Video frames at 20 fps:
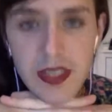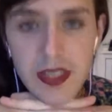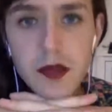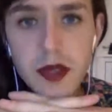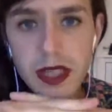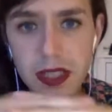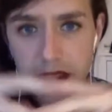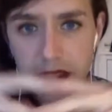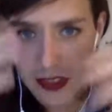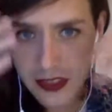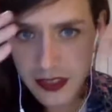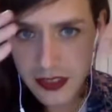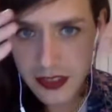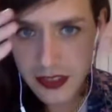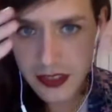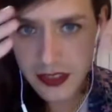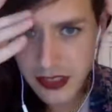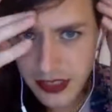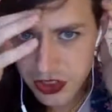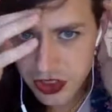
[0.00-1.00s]
when I was a
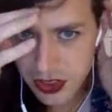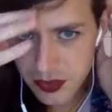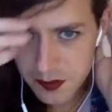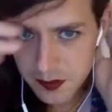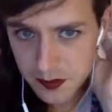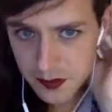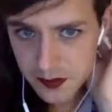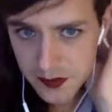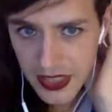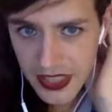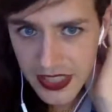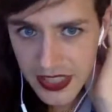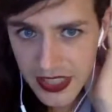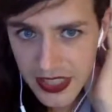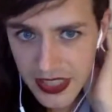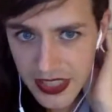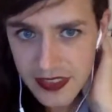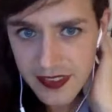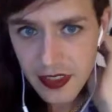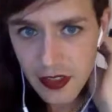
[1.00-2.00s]
teenager, I
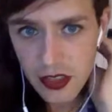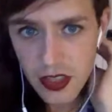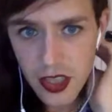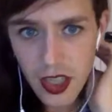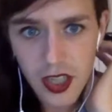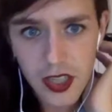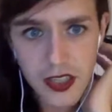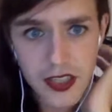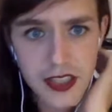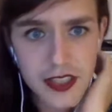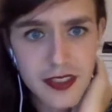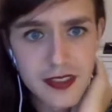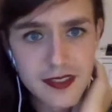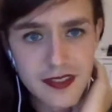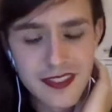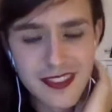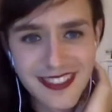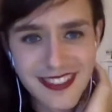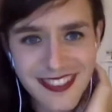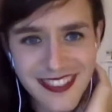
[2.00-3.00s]
had a card
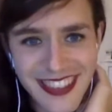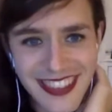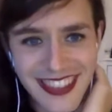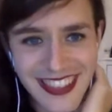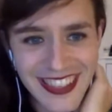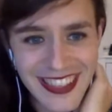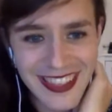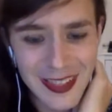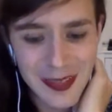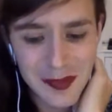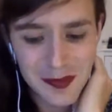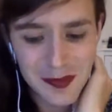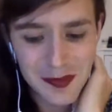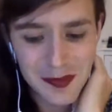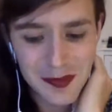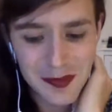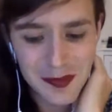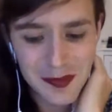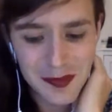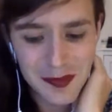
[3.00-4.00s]

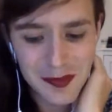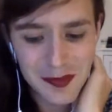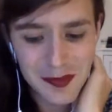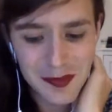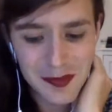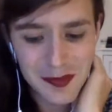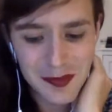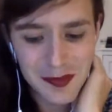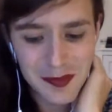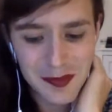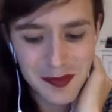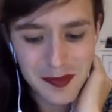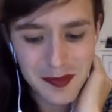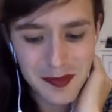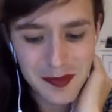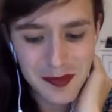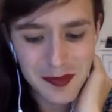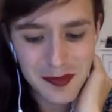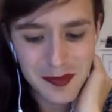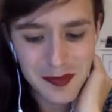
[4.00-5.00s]

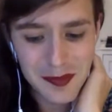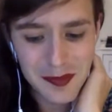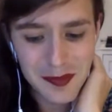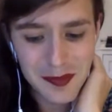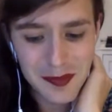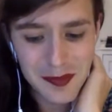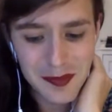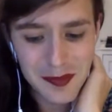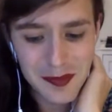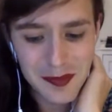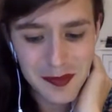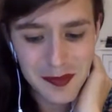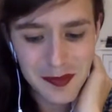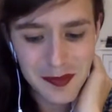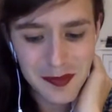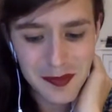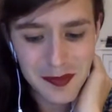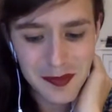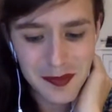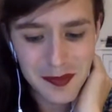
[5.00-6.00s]
that I like carried
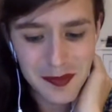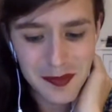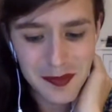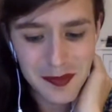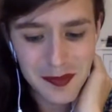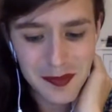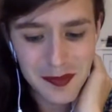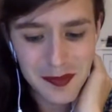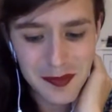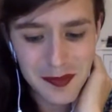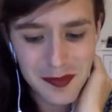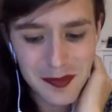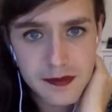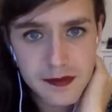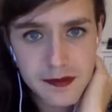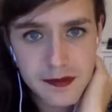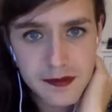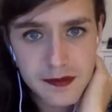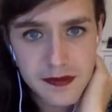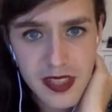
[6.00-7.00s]
with me,
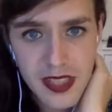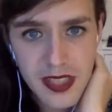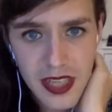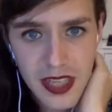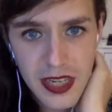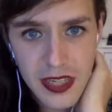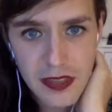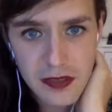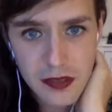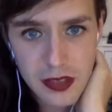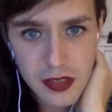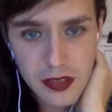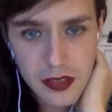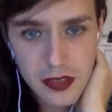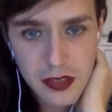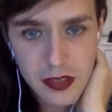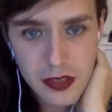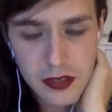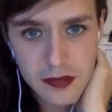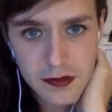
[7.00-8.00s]
and I
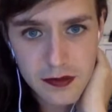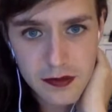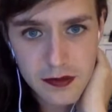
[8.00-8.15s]
wrote